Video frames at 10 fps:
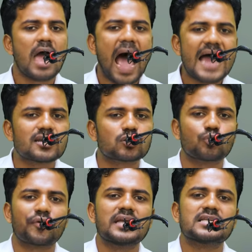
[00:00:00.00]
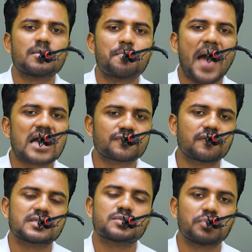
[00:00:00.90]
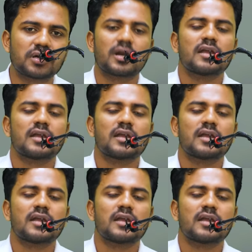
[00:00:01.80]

and a great and impactful speaker.